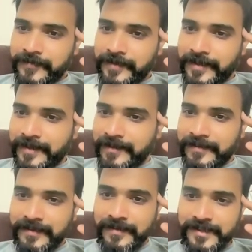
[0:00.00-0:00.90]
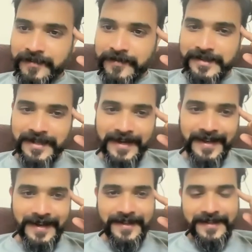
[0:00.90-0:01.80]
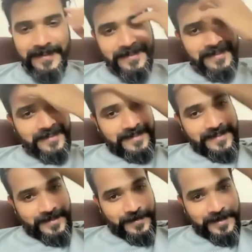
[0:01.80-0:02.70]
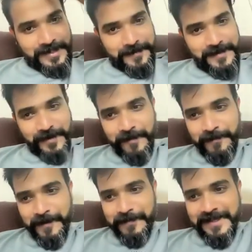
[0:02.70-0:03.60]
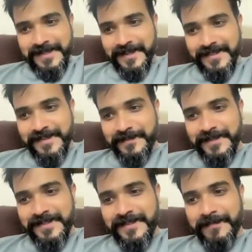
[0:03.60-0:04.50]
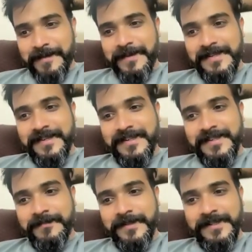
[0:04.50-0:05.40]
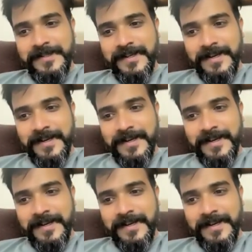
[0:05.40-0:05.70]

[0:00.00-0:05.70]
Yeah, Rishabh is killing it. So Rishabh is one of my best customers. By best customers